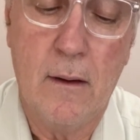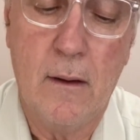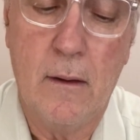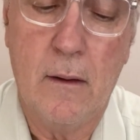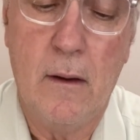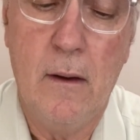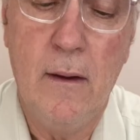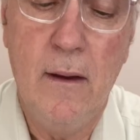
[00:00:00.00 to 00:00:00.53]

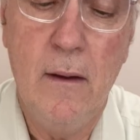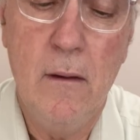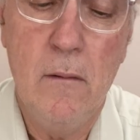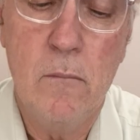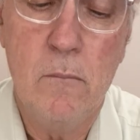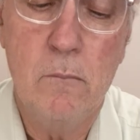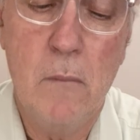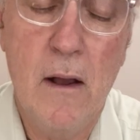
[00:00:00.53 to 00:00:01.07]
clear
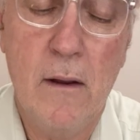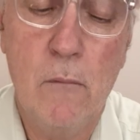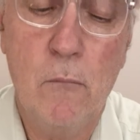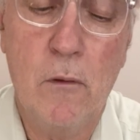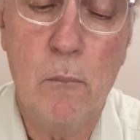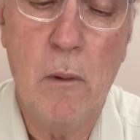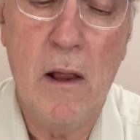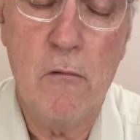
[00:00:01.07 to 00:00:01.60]
marking with
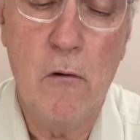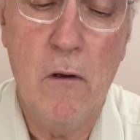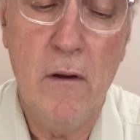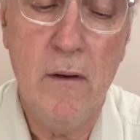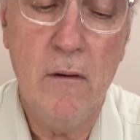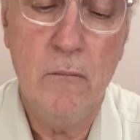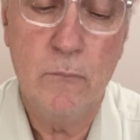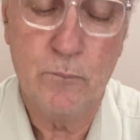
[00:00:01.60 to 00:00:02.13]
the black
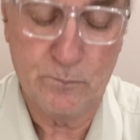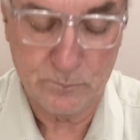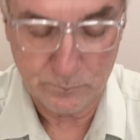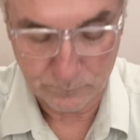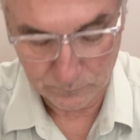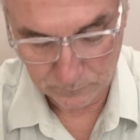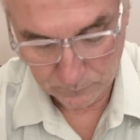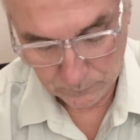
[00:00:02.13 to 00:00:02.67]
writing.
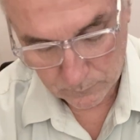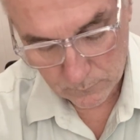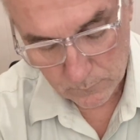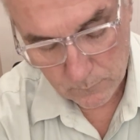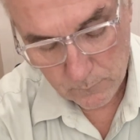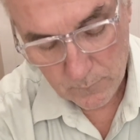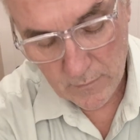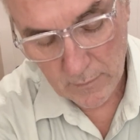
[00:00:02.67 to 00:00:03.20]

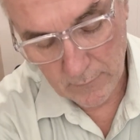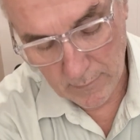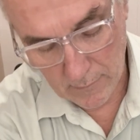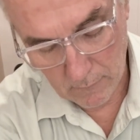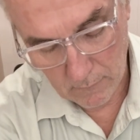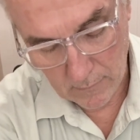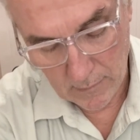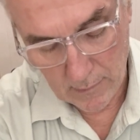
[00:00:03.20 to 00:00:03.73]

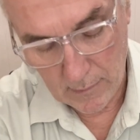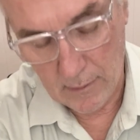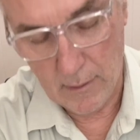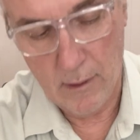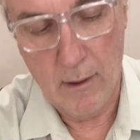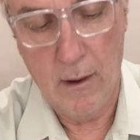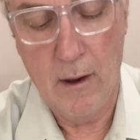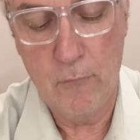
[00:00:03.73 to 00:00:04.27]
Now,
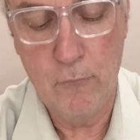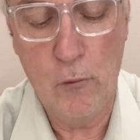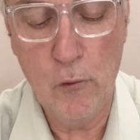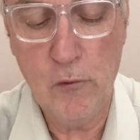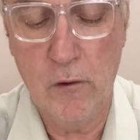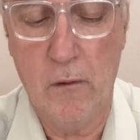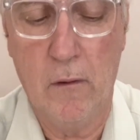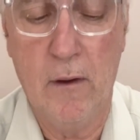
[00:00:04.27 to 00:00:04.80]

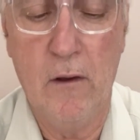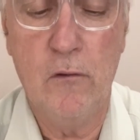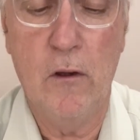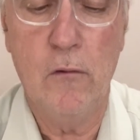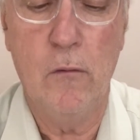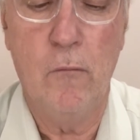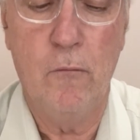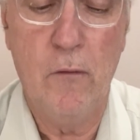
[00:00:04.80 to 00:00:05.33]
unfortunately, it
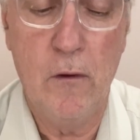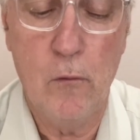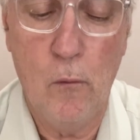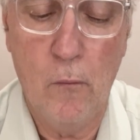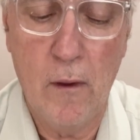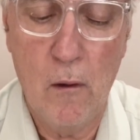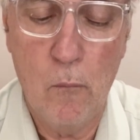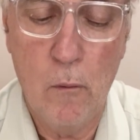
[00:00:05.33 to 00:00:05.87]
doesn't fit all
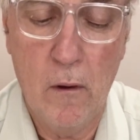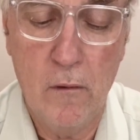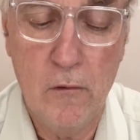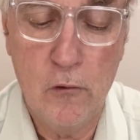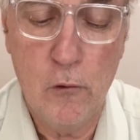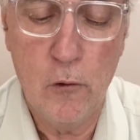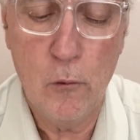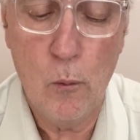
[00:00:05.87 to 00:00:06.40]
that well in
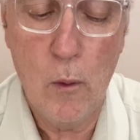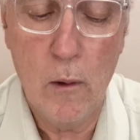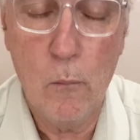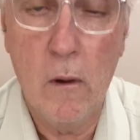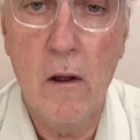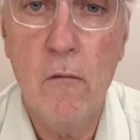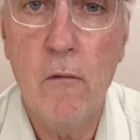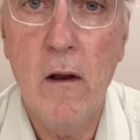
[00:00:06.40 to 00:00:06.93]
this little
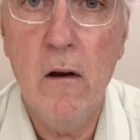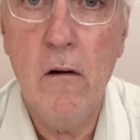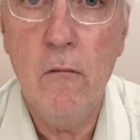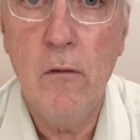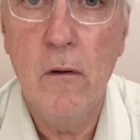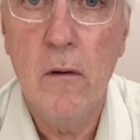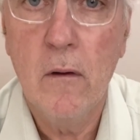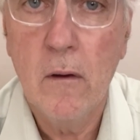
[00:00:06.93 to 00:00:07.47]
one-way valve.
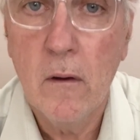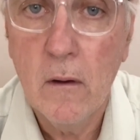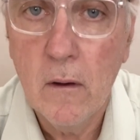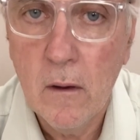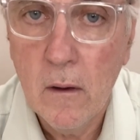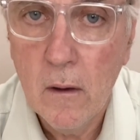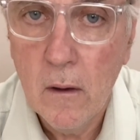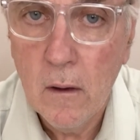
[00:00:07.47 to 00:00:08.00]

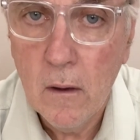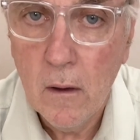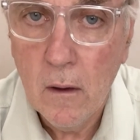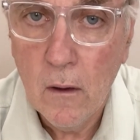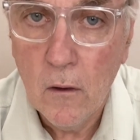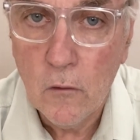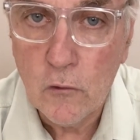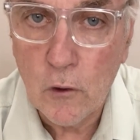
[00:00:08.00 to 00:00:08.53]

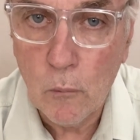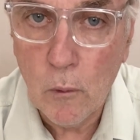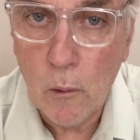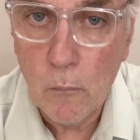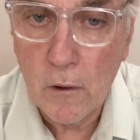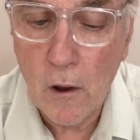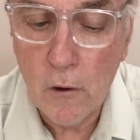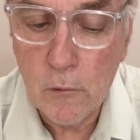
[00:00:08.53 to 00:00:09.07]
So what
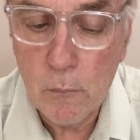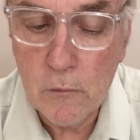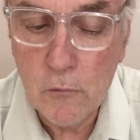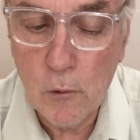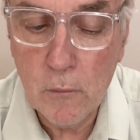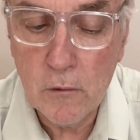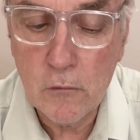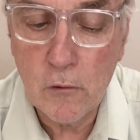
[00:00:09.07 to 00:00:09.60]
we're going to be
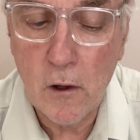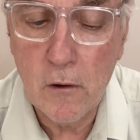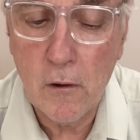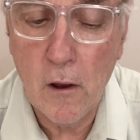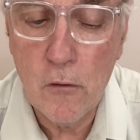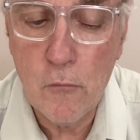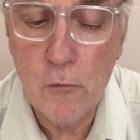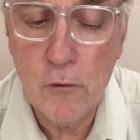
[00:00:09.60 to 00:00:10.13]
doing is going to
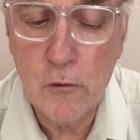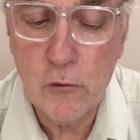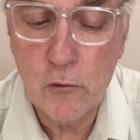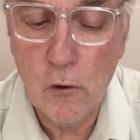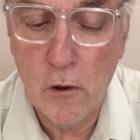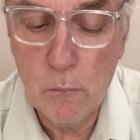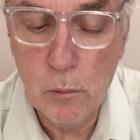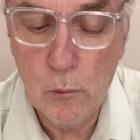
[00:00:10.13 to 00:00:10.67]
go through this
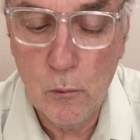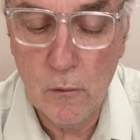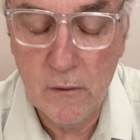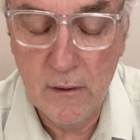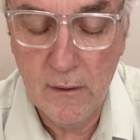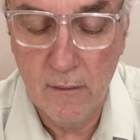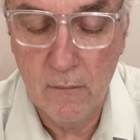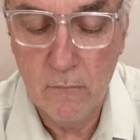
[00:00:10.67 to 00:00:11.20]
side port
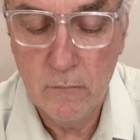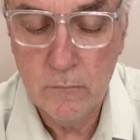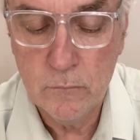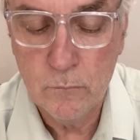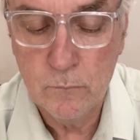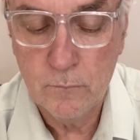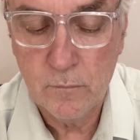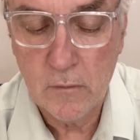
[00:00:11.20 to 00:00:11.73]
here,
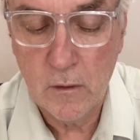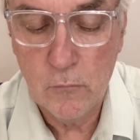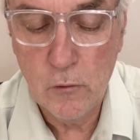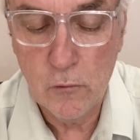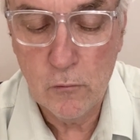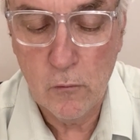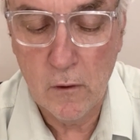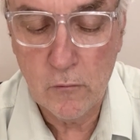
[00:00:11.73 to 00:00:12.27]

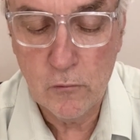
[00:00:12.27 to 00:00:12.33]
just like